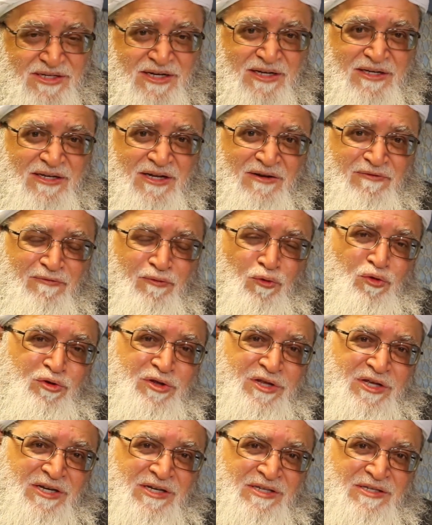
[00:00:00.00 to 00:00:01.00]
that there are four
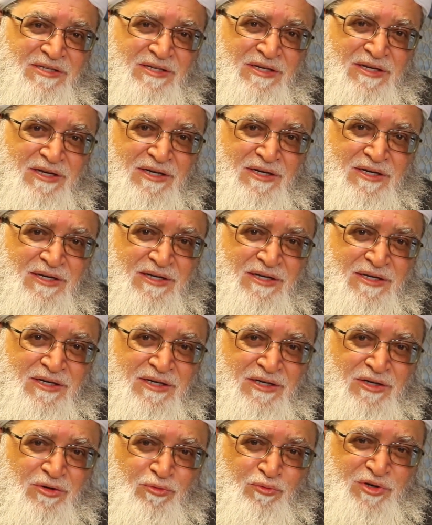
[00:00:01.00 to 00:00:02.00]
things
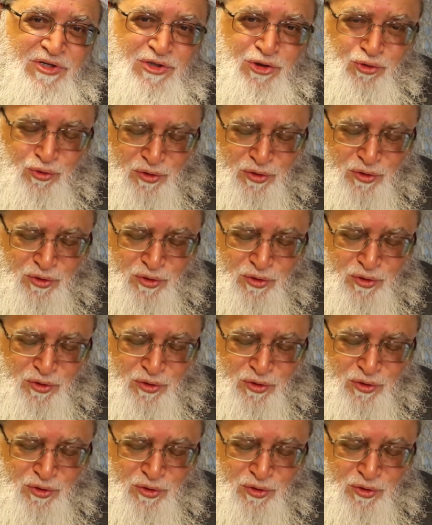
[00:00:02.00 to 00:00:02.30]
which